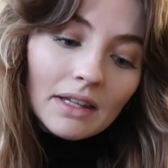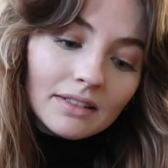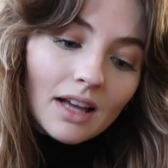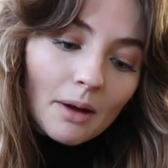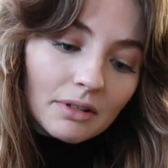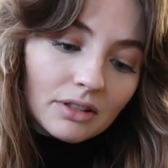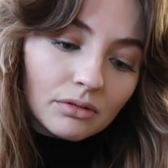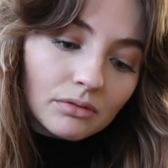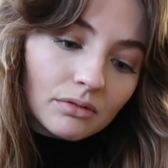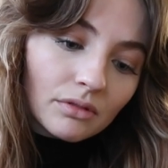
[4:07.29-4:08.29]
picked this up. It's
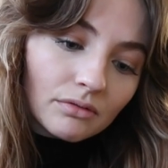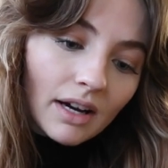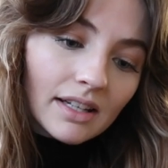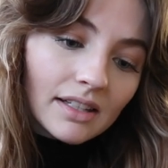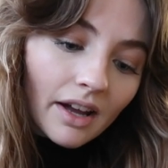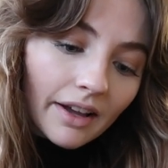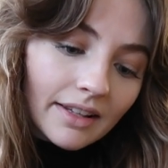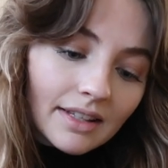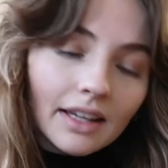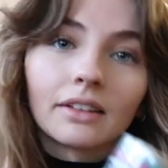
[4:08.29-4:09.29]
called writing
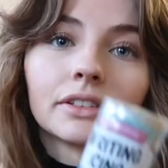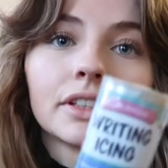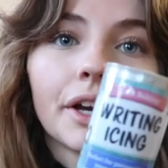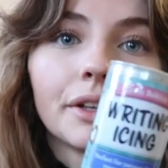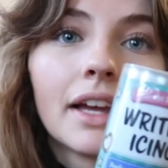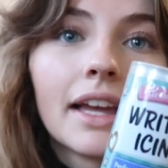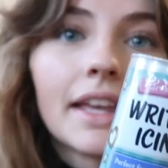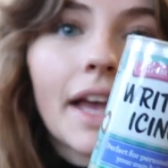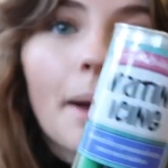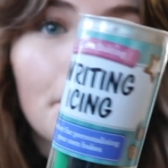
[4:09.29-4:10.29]
icing. So
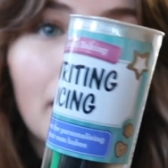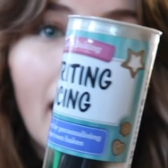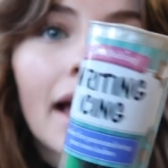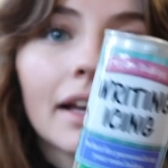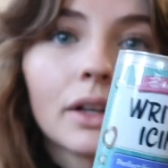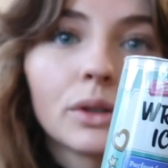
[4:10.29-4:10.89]
you get black,